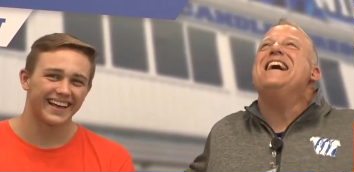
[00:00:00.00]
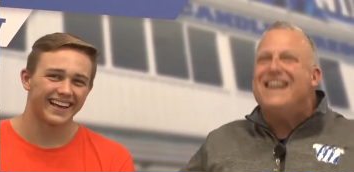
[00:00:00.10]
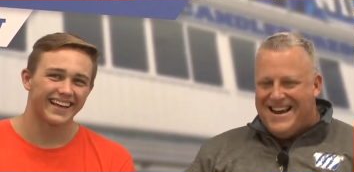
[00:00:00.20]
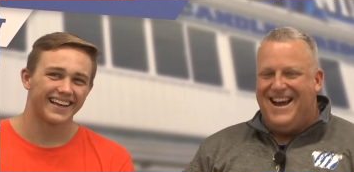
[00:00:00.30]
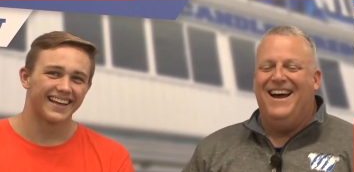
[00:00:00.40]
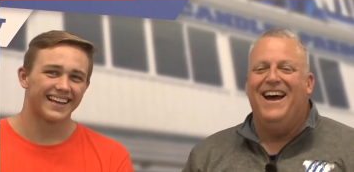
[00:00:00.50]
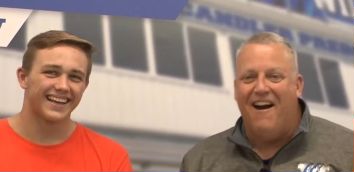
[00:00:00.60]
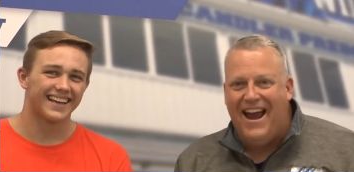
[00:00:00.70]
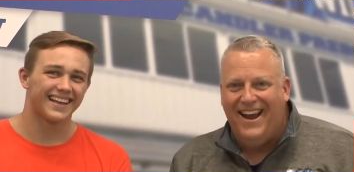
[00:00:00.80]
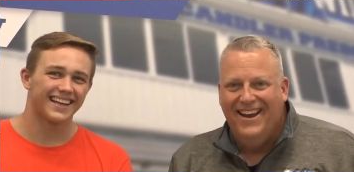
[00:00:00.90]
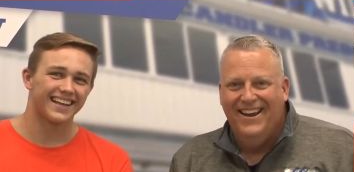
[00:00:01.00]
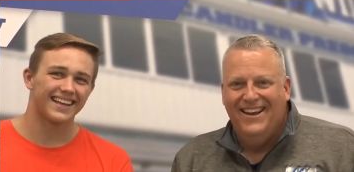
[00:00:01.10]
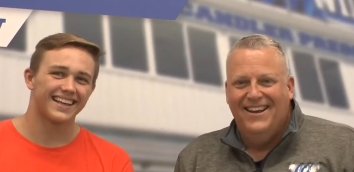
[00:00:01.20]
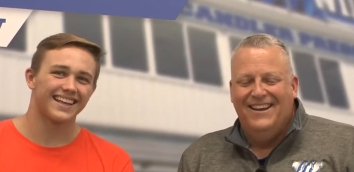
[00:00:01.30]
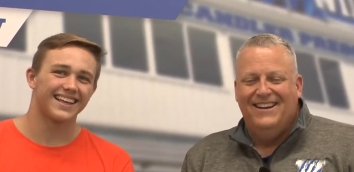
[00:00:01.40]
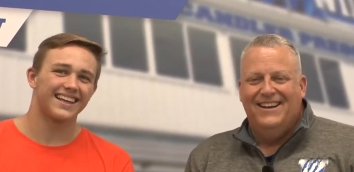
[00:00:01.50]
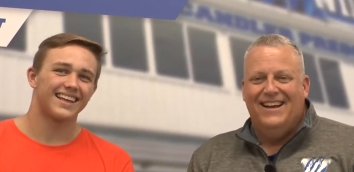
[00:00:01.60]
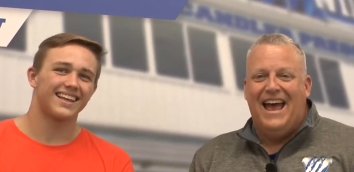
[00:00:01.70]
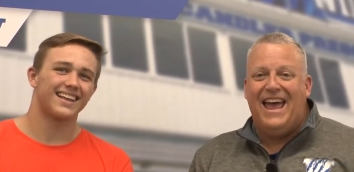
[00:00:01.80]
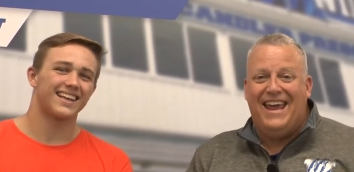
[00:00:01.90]
Speaker 1: All right.
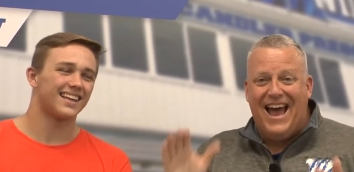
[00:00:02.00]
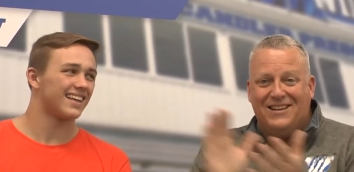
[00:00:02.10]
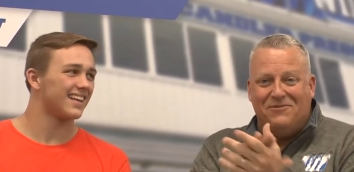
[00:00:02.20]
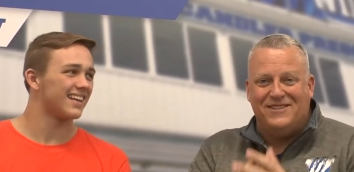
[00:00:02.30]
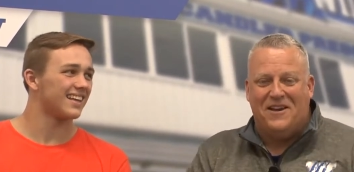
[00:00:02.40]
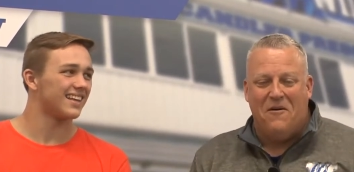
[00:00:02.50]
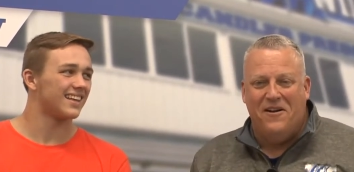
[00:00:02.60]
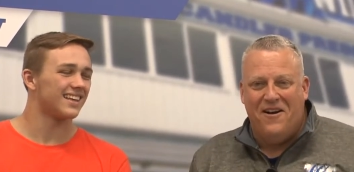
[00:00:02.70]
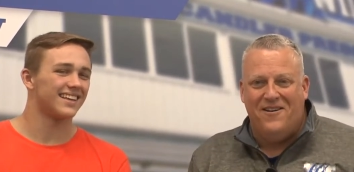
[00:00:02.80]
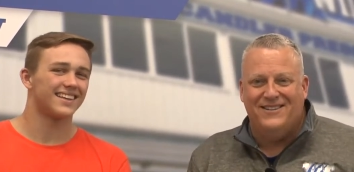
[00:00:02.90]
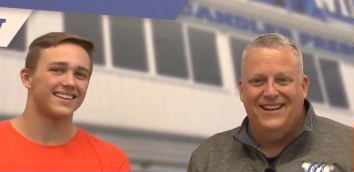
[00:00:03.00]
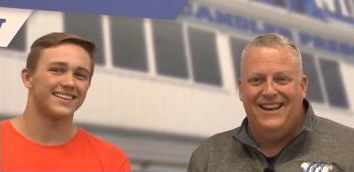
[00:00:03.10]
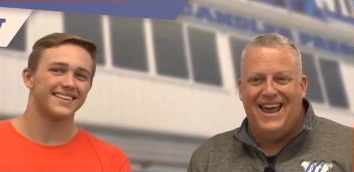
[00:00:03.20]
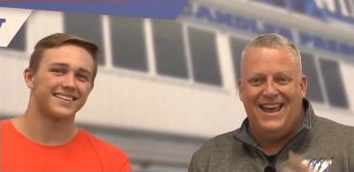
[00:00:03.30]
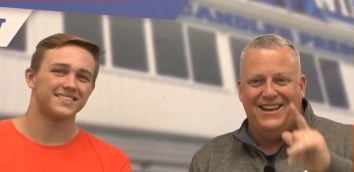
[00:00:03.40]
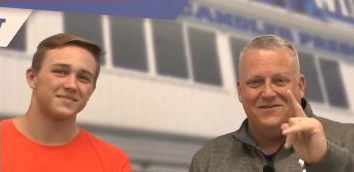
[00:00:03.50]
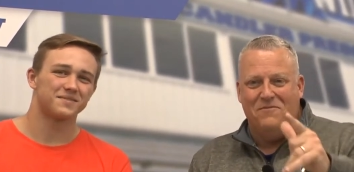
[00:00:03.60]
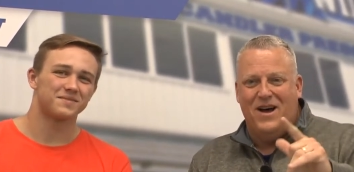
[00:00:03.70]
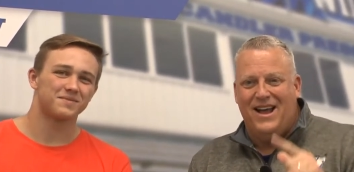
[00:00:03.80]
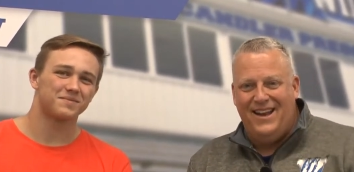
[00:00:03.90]
Hey guys, what's going on? Today is
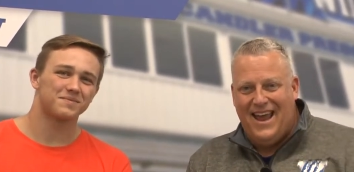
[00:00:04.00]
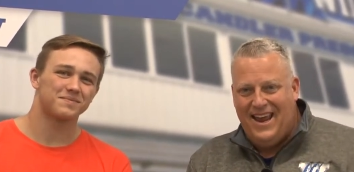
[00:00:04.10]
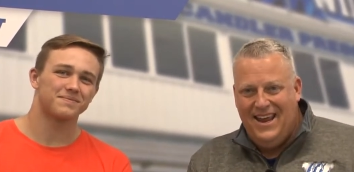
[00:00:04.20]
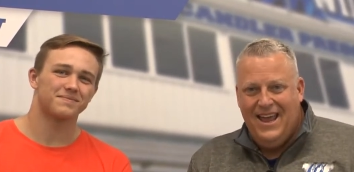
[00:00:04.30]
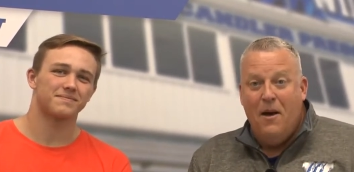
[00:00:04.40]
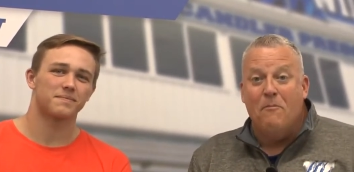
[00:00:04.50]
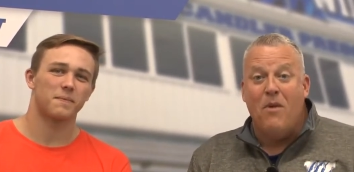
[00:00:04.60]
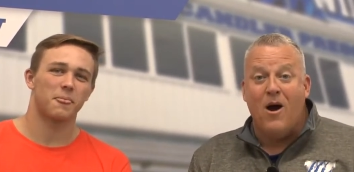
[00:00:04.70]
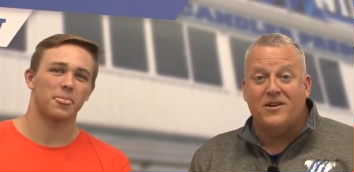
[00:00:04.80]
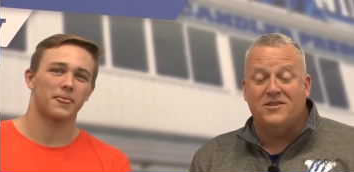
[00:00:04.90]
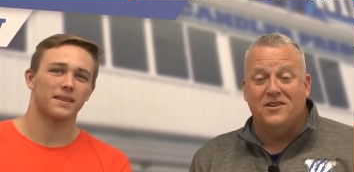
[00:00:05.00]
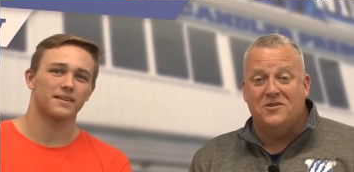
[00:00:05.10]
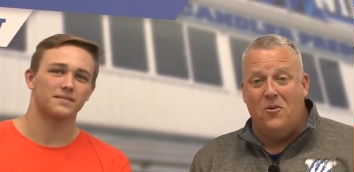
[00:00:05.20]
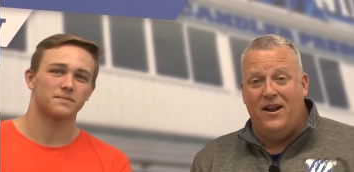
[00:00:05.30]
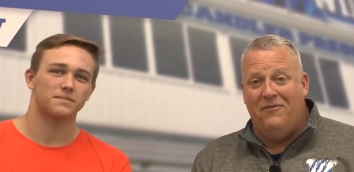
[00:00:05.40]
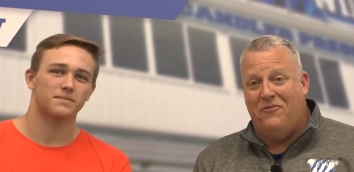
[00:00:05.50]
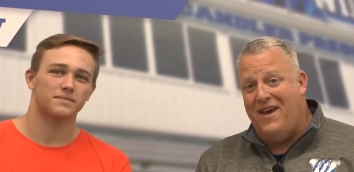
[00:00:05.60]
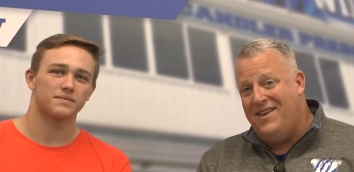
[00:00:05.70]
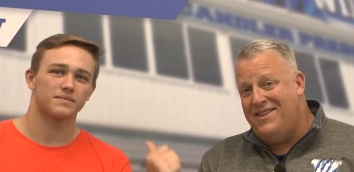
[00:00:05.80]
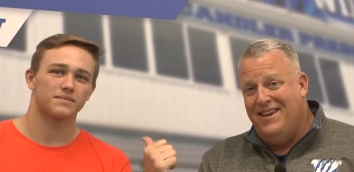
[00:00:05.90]
Monday, March the
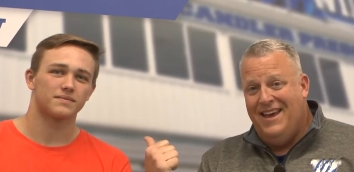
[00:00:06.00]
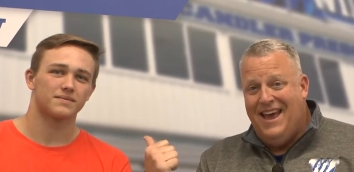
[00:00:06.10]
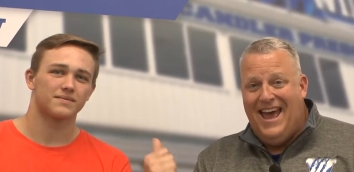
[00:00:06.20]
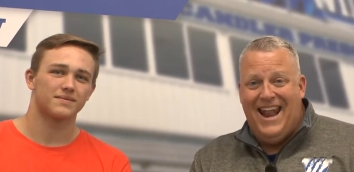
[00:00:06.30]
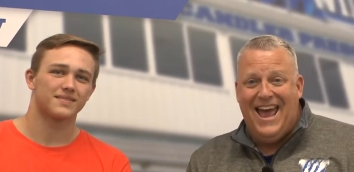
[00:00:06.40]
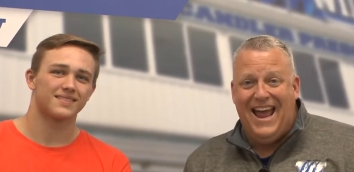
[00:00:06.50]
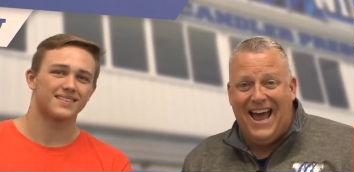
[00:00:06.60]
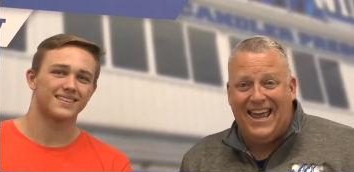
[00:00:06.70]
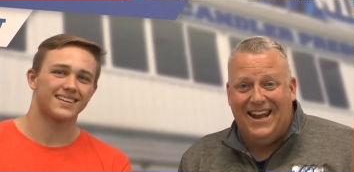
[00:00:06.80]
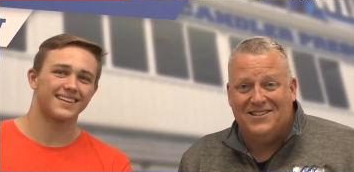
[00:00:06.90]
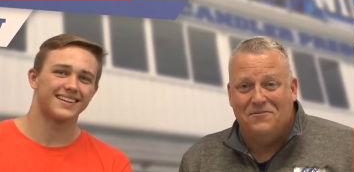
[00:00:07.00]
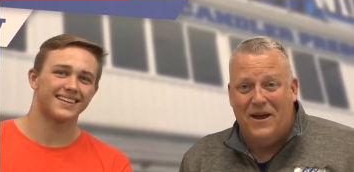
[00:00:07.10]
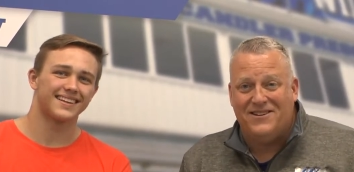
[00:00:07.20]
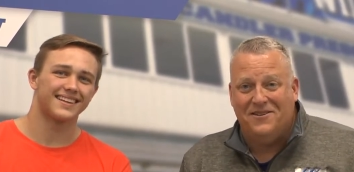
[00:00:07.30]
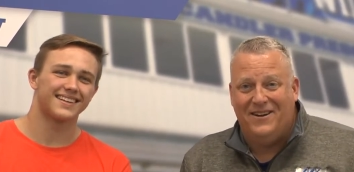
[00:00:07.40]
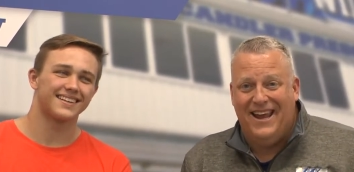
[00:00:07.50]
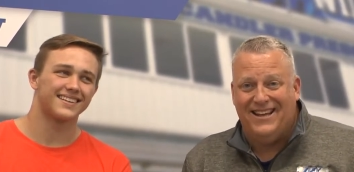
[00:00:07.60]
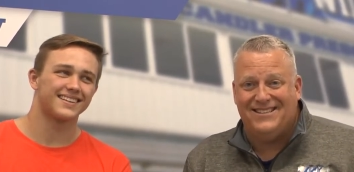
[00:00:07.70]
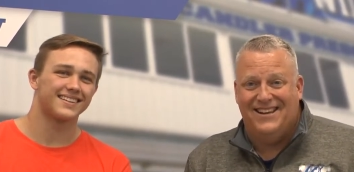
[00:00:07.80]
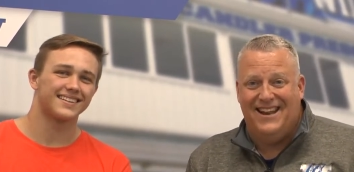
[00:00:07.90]
25th, and hey, I got a special
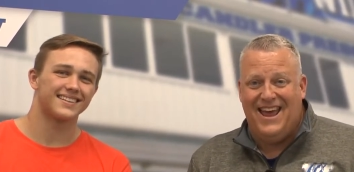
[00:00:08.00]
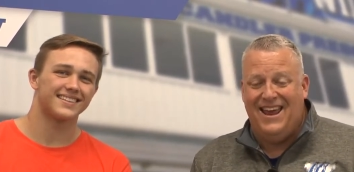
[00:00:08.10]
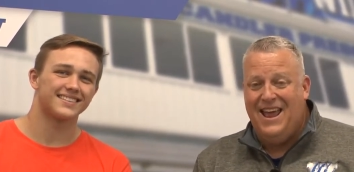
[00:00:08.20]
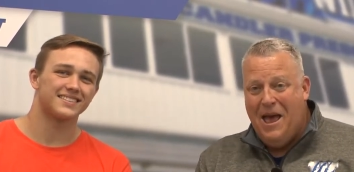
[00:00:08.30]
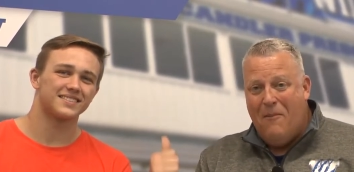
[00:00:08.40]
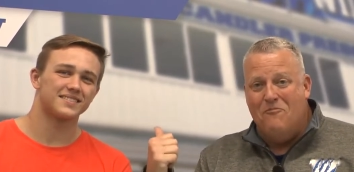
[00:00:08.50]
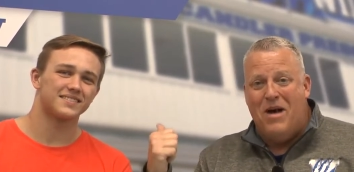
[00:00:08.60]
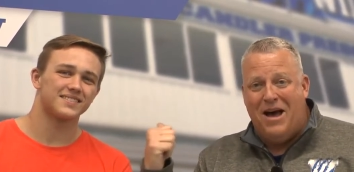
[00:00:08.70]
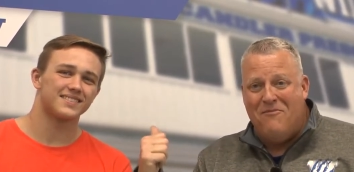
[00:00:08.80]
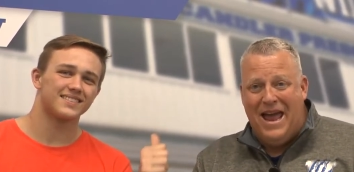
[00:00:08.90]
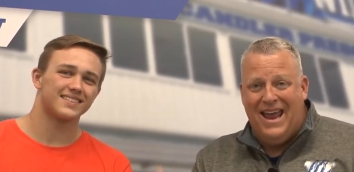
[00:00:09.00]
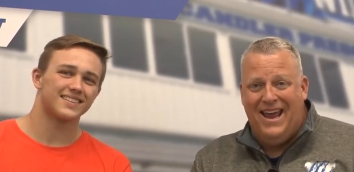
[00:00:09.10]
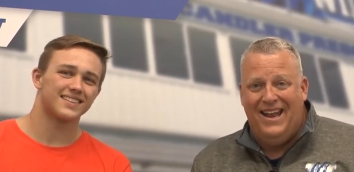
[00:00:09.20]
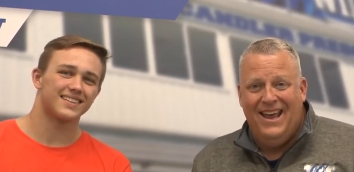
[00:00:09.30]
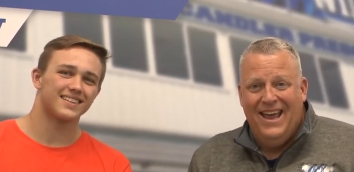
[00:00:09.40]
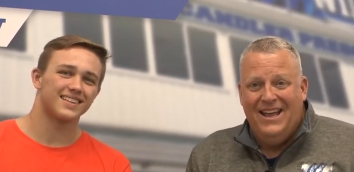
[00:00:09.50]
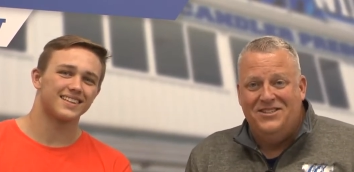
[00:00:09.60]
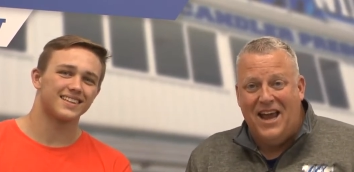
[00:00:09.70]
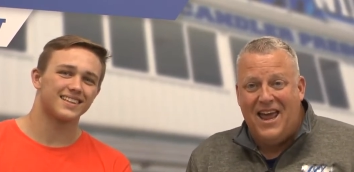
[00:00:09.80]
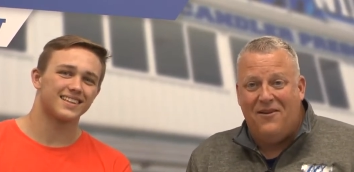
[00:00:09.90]
guest today, my man,
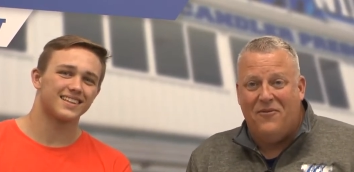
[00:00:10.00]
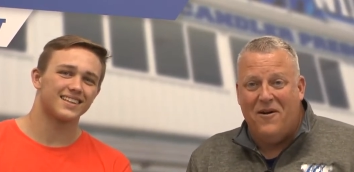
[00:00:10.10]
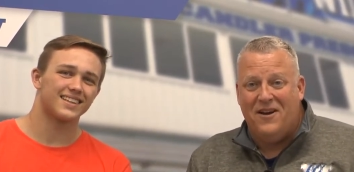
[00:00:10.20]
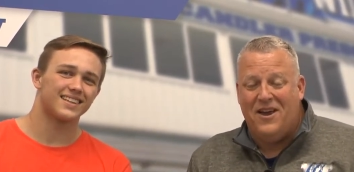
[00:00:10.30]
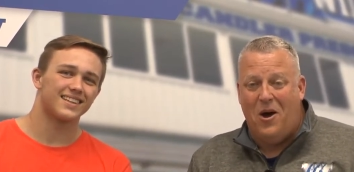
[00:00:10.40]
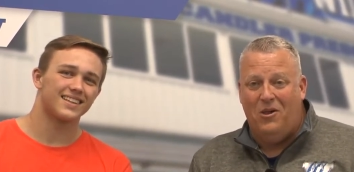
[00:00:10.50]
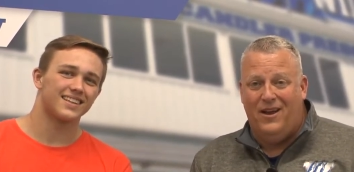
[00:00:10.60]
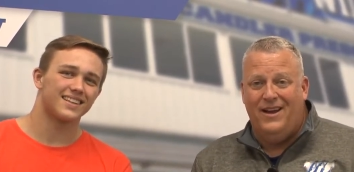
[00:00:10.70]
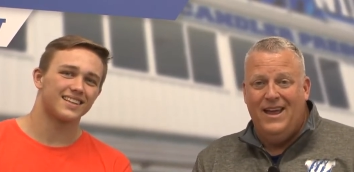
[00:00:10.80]
Jake Fernicola.